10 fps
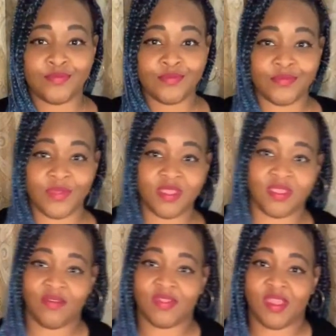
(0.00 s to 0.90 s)
this is
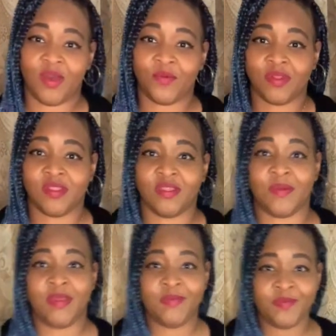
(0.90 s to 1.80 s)
everything I wanted it to
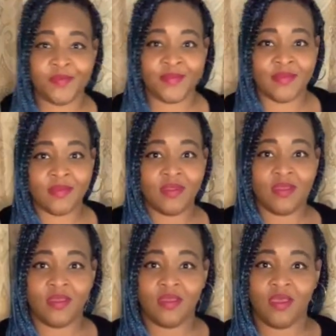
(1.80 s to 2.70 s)
be
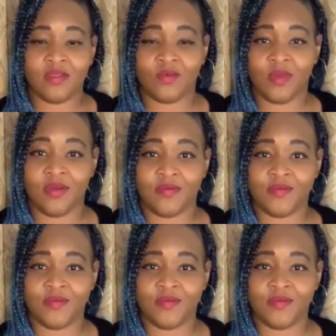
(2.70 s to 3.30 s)
as well.